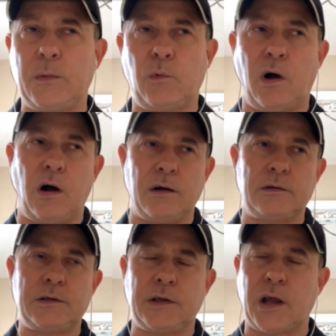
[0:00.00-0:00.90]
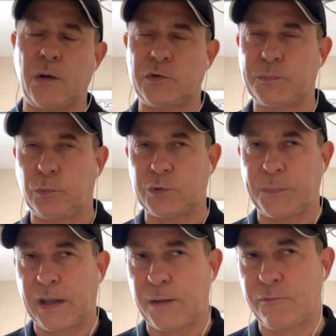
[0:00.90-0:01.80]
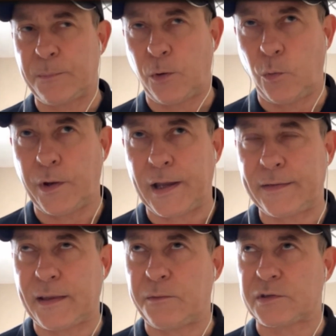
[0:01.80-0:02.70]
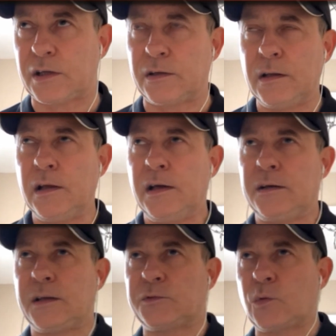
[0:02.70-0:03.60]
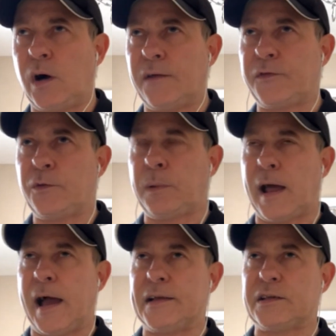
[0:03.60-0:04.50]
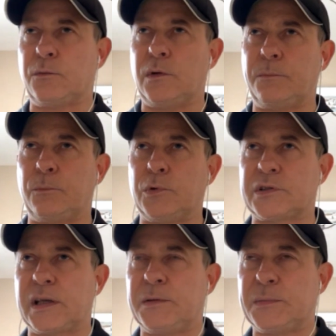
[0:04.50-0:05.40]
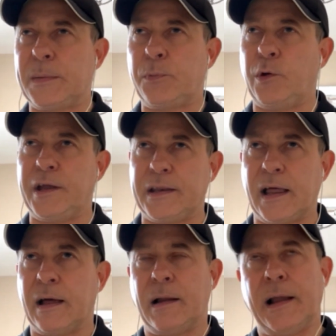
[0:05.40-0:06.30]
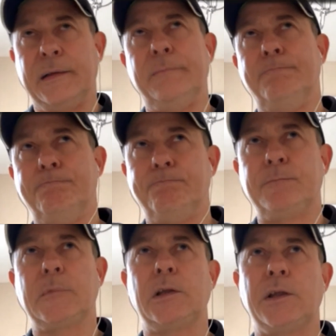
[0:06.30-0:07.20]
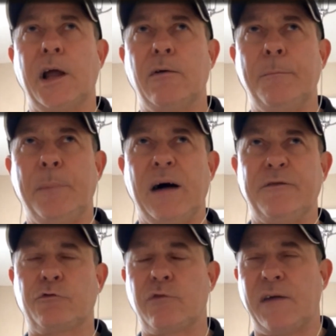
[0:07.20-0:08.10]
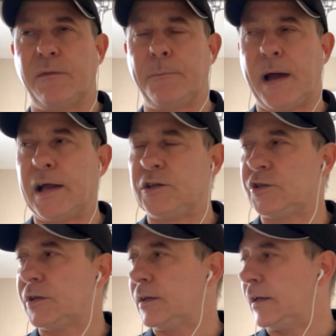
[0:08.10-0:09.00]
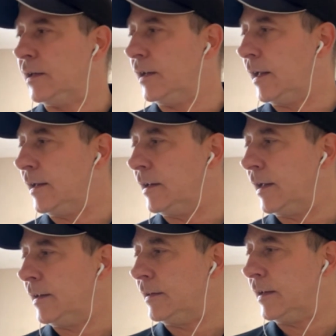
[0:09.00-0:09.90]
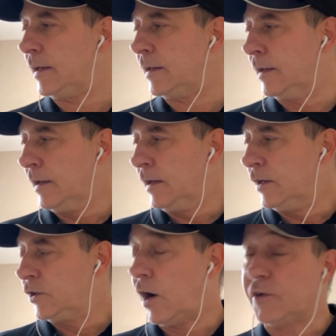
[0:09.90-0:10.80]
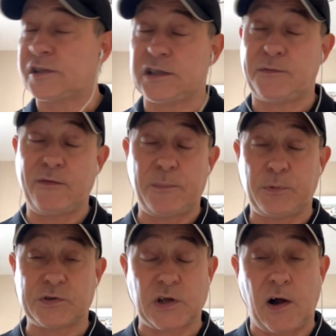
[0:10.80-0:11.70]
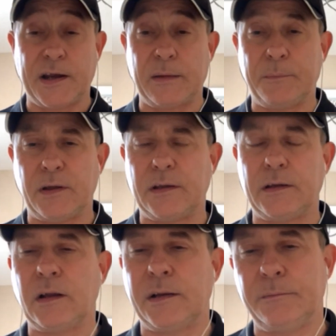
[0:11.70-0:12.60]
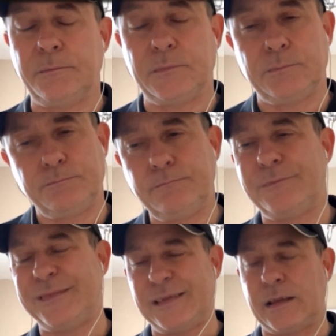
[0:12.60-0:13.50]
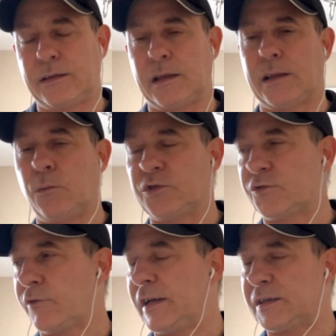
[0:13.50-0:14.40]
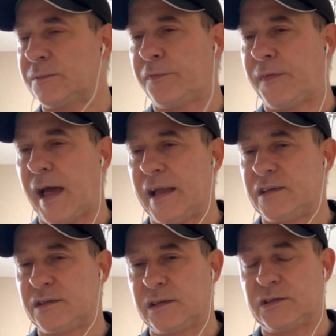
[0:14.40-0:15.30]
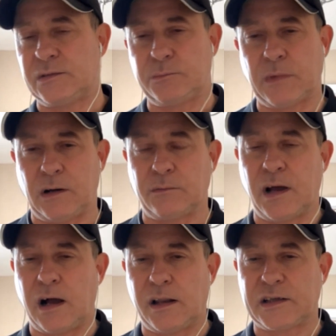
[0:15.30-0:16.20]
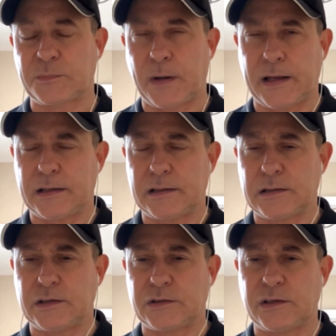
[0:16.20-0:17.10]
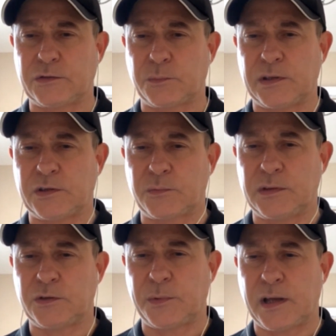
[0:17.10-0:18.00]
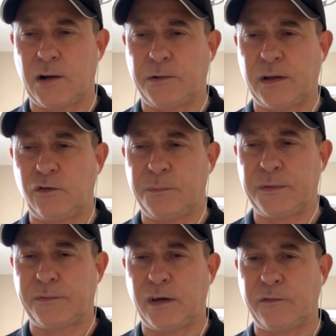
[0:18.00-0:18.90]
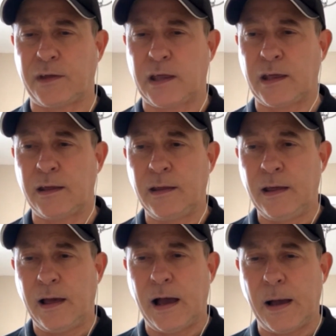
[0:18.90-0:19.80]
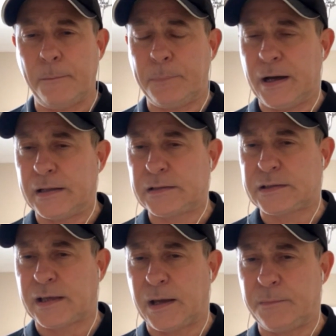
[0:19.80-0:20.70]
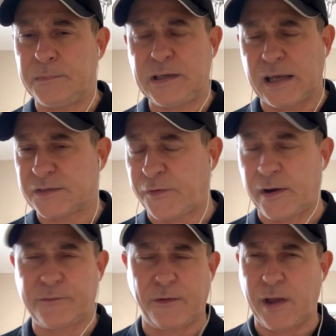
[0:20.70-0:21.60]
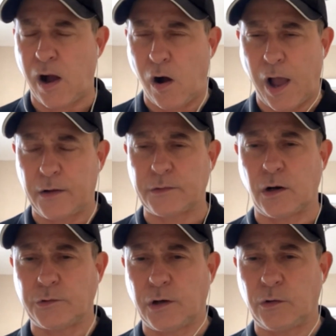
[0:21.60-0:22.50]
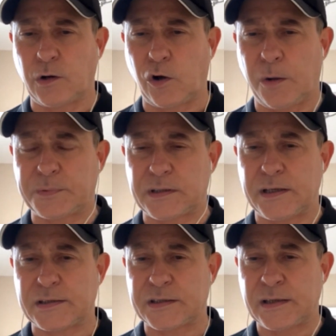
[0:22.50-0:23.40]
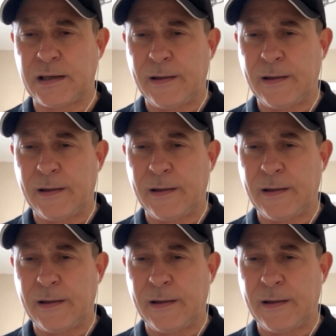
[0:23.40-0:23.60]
what was being reported. There was quite a few players that would seem to be put in above Gravenberch in the chances of Liverpool signing, but there was a reason for that, as I'll explain as we go on a little bit further here. Yes, very, very high on Klopp's list.